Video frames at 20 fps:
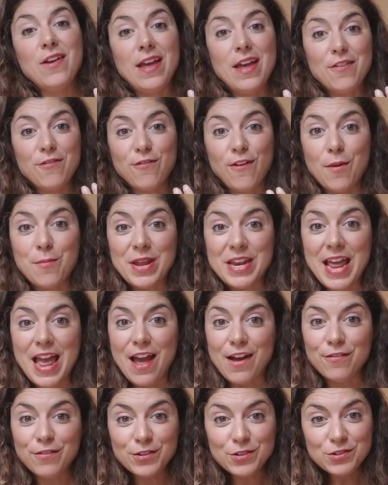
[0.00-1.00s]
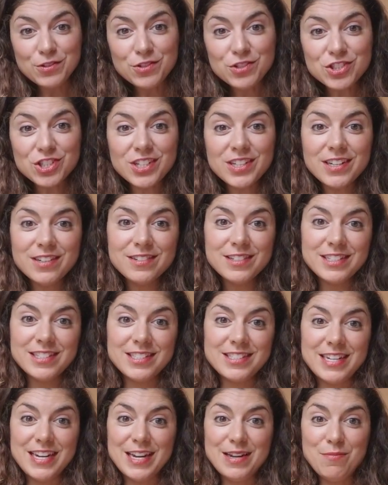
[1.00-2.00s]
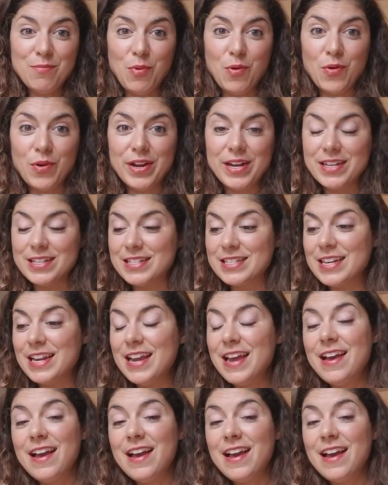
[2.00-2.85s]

from an evolutionary standpoint,